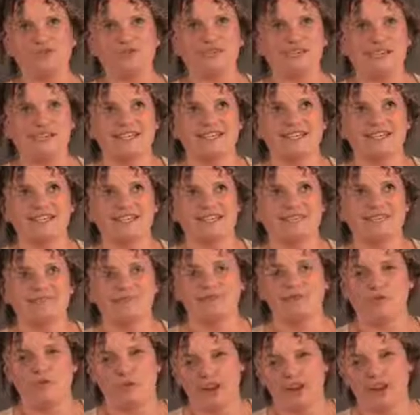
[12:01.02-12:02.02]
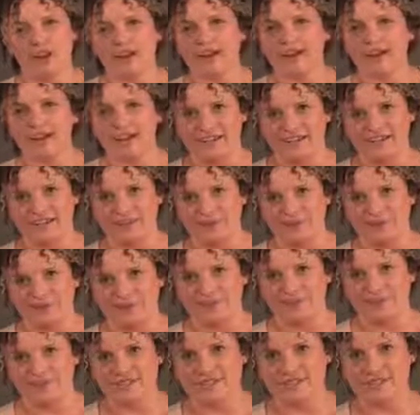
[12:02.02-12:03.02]
this for our
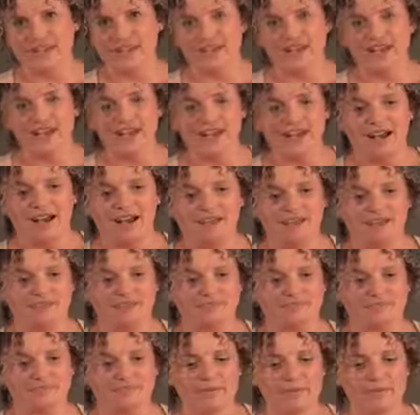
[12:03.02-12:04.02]
customers. While